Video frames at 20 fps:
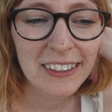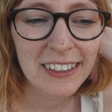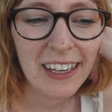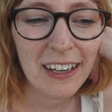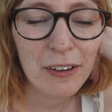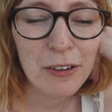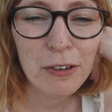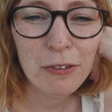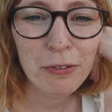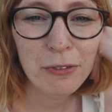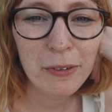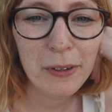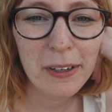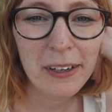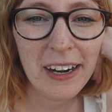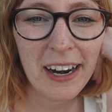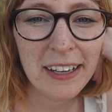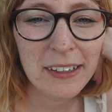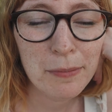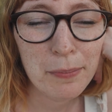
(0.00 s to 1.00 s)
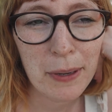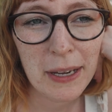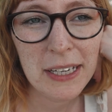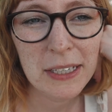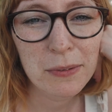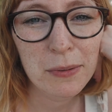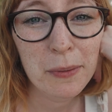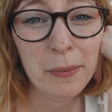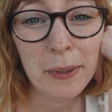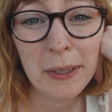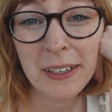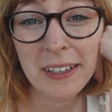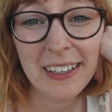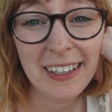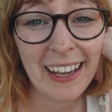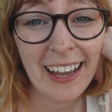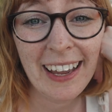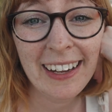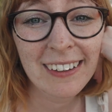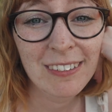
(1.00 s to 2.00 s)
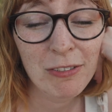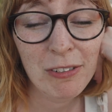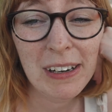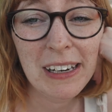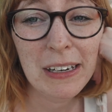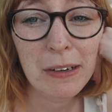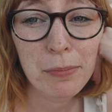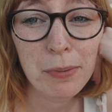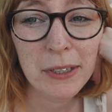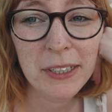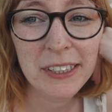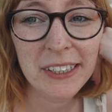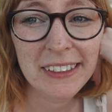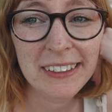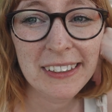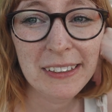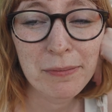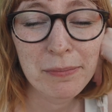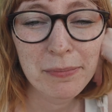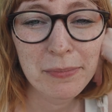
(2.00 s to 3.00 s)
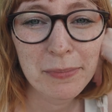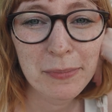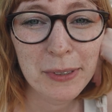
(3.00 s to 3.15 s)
if we're at a pace where we can really appreciate them.